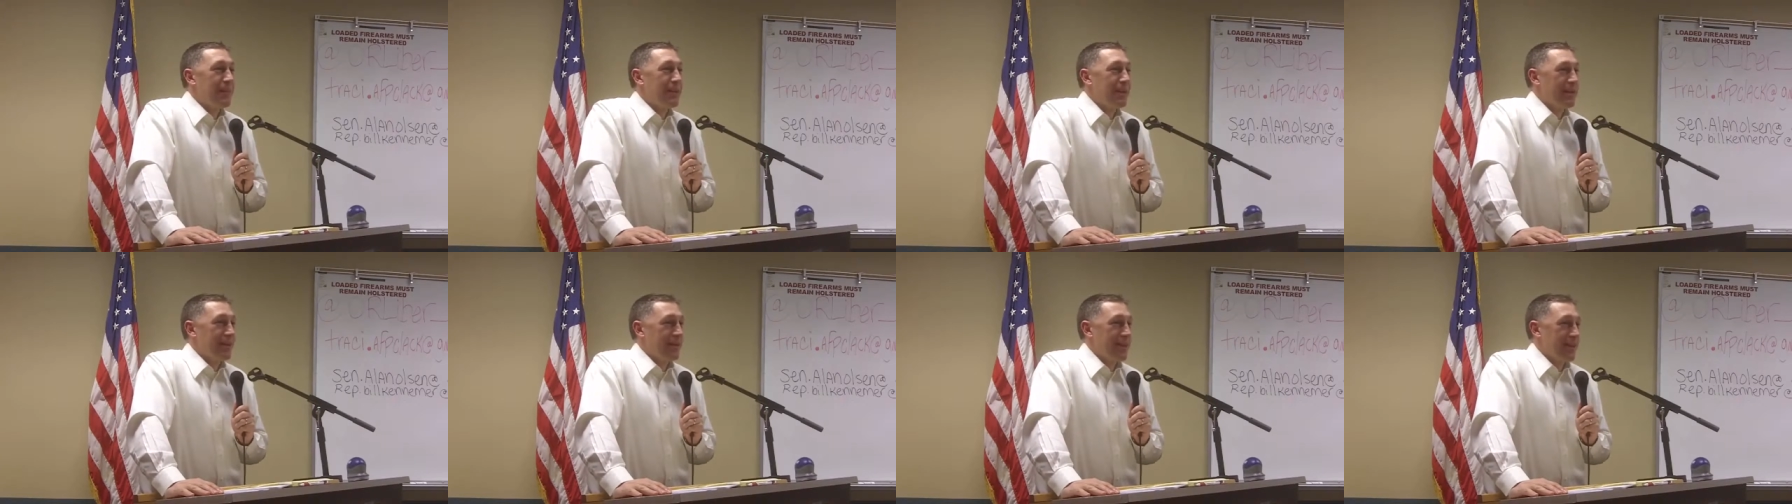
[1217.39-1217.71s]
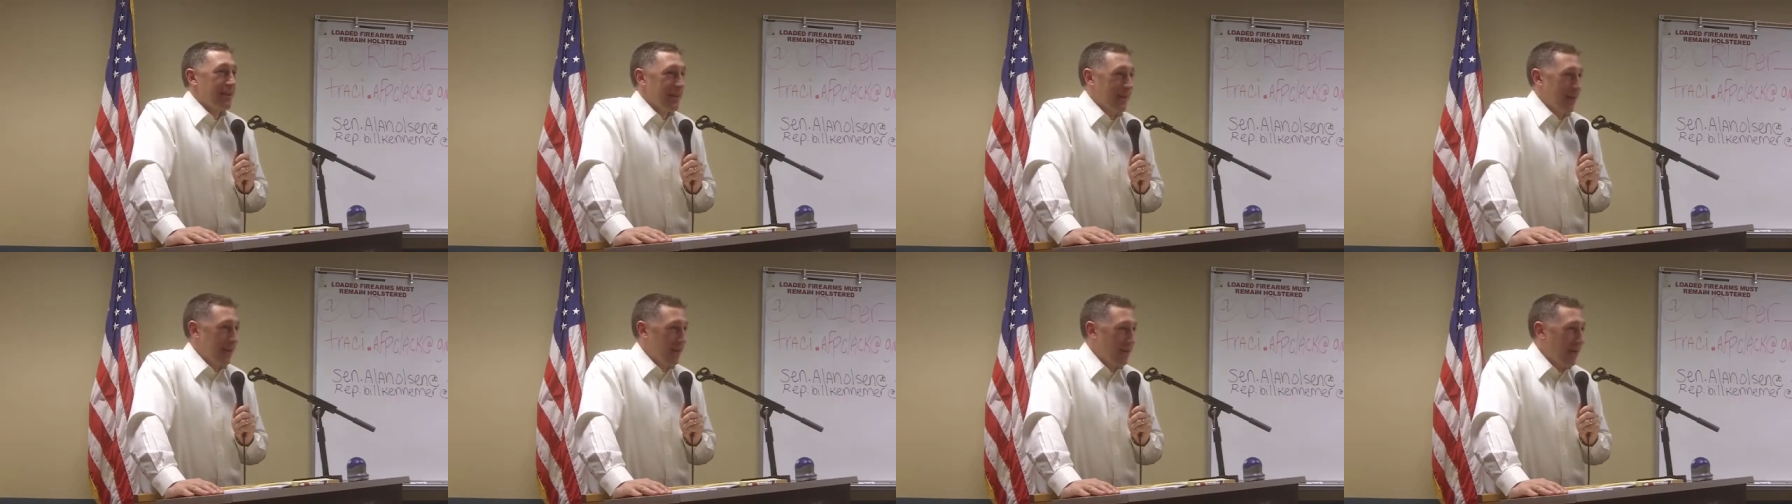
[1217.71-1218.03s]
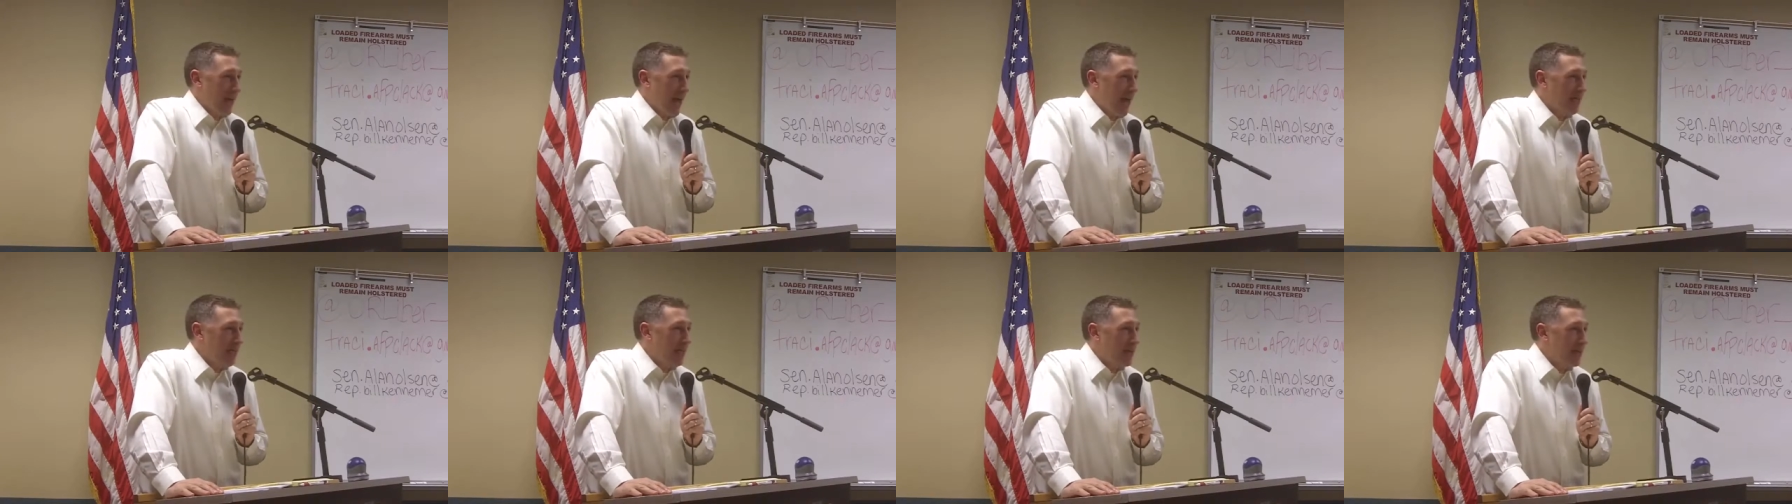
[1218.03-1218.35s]
it,
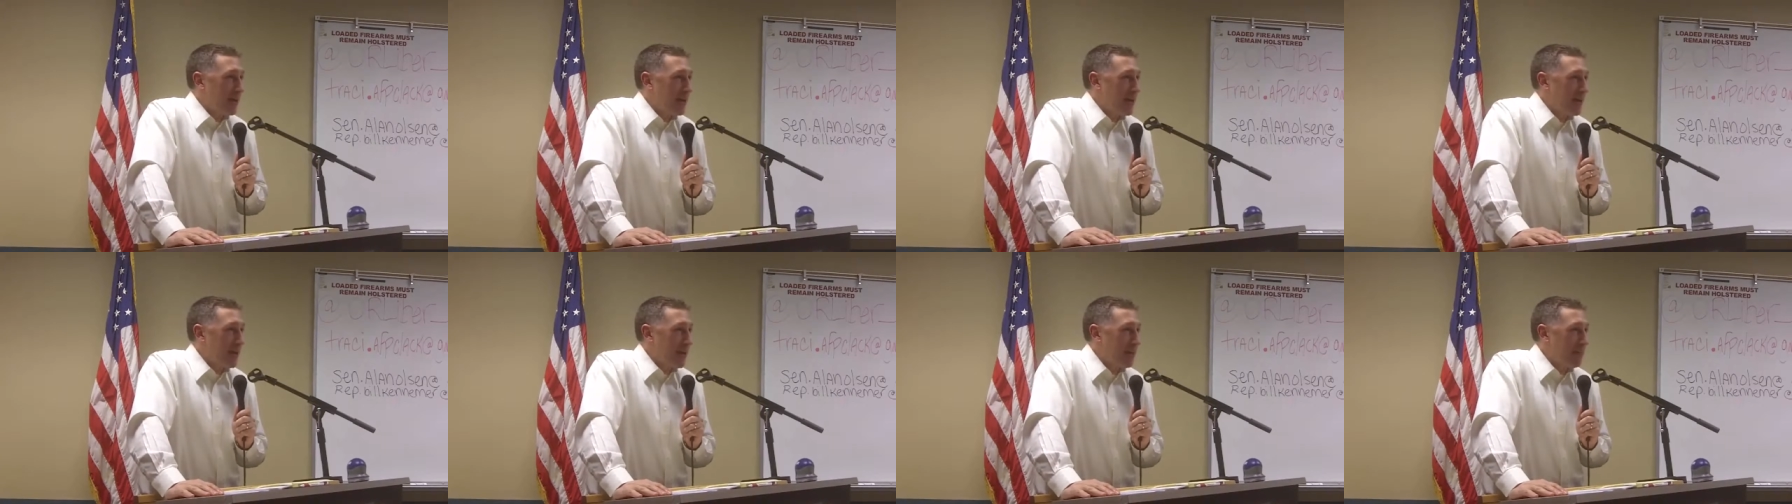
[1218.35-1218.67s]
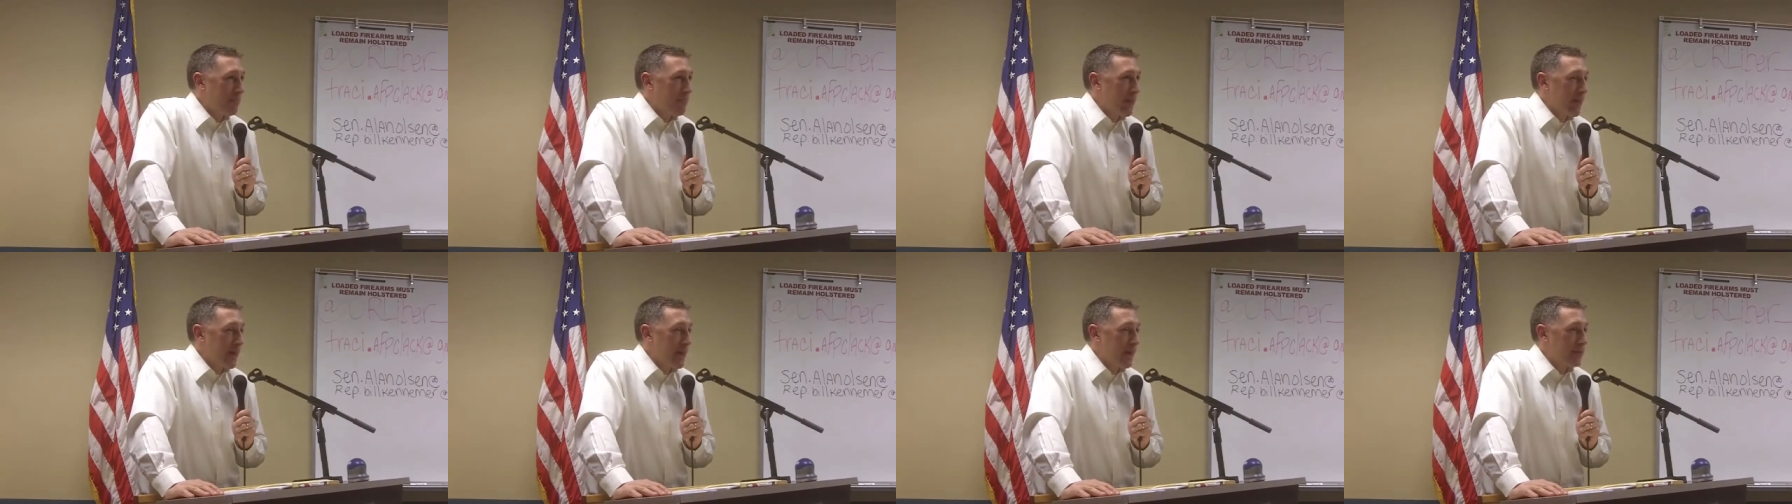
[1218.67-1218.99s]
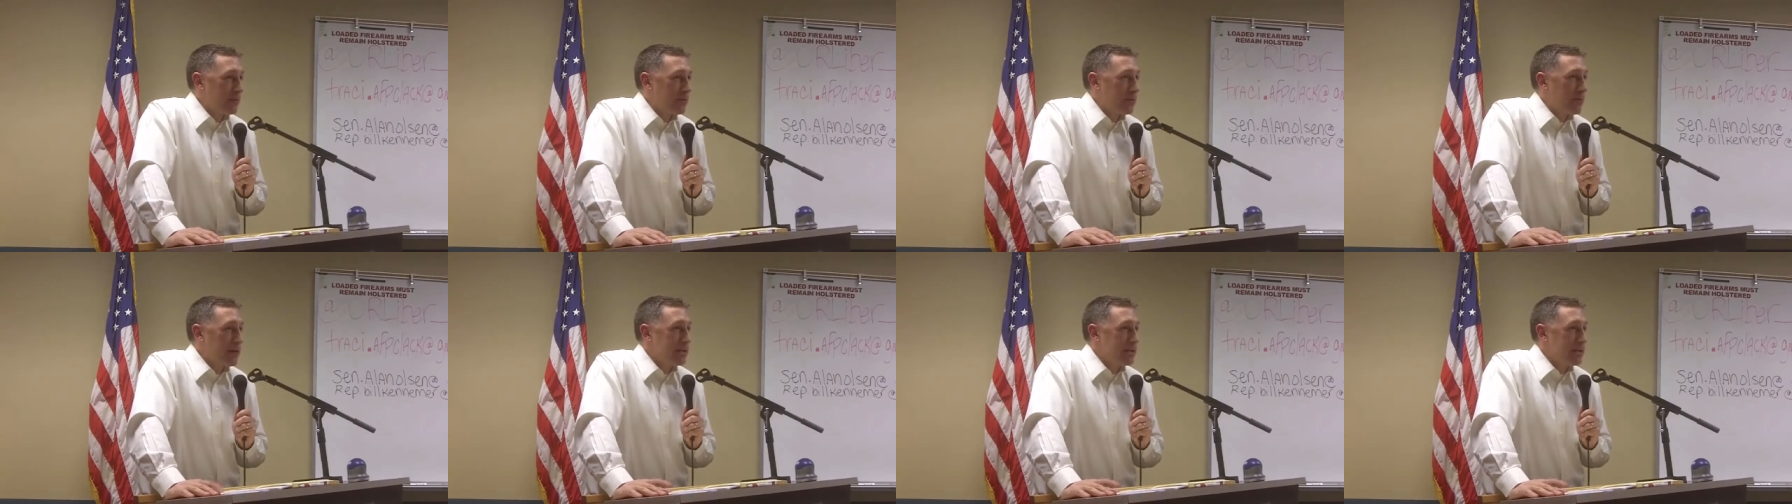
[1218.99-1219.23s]
will have a big impact.